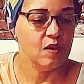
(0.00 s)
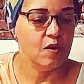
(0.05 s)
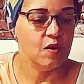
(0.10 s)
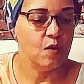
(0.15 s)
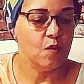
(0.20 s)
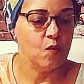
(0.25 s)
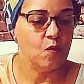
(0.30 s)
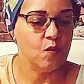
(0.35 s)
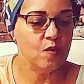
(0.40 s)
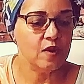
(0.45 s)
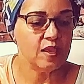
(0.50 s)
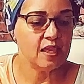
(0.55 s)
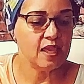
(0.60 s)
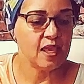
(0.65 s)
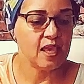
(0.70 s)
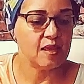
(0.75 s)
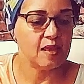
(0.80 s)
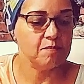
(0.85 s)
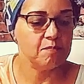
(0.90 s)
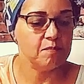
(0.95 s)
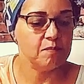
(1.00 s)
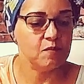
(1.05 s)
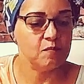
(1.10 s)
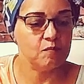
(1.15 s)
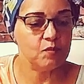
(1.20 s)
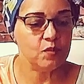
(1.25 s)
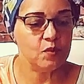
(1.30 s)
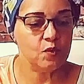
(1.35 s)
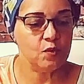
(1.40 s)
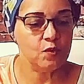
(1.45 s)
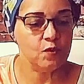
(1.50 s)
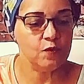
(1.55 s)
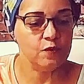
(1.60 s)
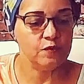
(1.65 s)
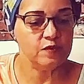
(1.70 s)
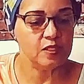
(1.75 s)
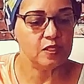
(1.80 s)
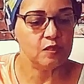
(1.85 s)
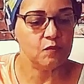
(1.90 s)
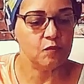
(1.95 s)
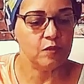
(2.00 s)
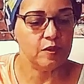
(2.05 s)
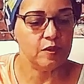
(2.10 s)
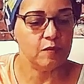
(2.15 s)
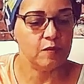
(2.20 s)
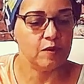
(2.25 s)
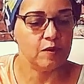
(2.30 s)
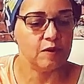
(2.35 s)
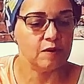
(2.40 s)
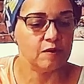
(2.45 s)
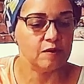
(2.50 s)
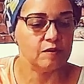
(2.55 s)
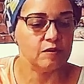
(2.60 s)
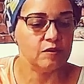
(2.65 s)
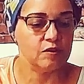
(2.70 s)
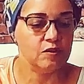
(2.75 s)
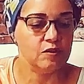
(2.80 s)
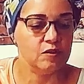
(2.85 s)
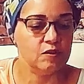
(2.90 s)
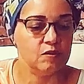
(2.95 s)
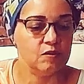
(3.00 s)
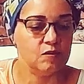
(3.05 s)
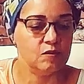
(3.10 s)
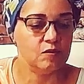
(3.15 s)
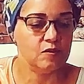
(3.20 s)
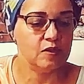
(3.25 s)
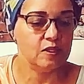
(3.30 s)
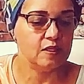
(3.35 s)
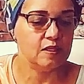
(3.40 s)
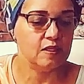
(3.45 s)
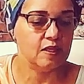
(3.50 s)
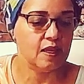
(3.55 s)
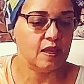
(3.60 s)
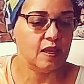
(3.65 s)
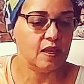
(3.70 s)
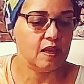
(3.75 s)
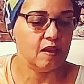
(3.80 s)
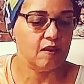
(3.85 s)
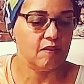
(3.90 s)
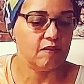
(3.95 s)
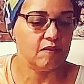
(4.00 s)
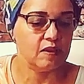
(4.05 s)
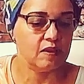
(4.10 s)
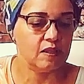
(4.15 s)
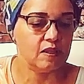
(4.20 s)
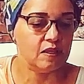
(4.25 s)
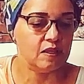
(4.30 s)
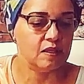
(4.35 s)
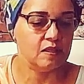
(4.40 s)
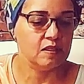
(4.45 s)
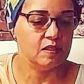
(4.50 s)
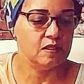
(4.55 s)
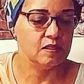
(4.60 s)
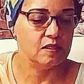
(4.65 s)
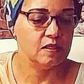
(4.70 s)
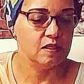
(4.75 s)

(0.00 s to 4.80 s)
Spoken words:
we had moved, we were new in the area,